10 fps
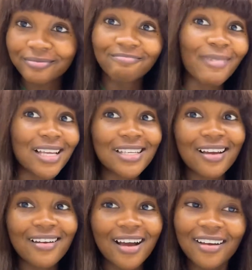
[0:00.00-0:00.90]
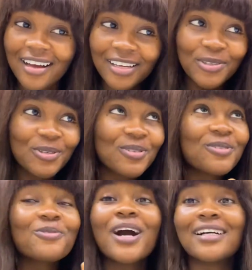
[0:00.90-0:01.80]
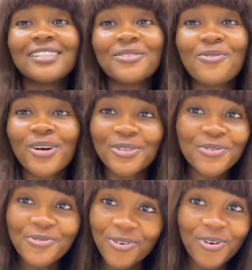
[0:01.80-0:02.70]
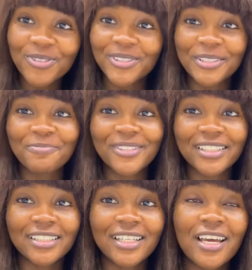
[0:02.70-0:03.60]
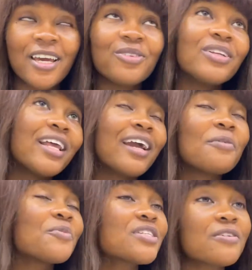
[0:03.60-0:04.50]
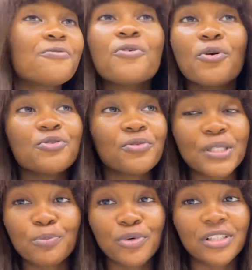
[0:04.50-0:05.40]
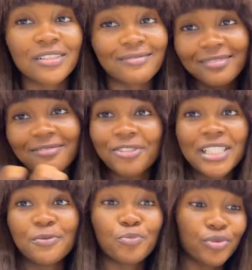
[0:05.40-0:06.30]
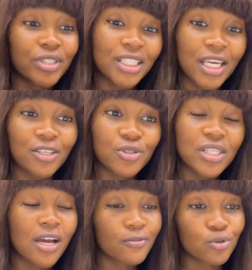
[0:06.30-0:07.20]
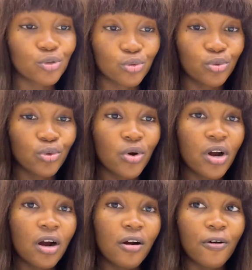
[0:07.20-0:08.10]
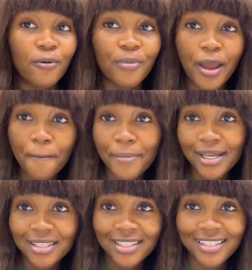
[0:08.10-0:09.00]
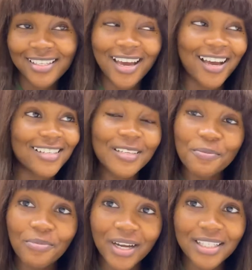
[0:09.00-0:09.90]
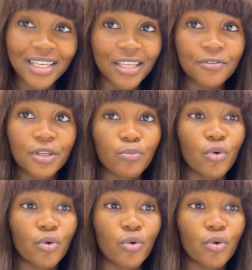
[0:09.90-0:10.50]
Basara, I just look at the goal and just focus on the money. Not like I'm not saying focus on the money really, but then you still have to show empathy, sympathy and everything.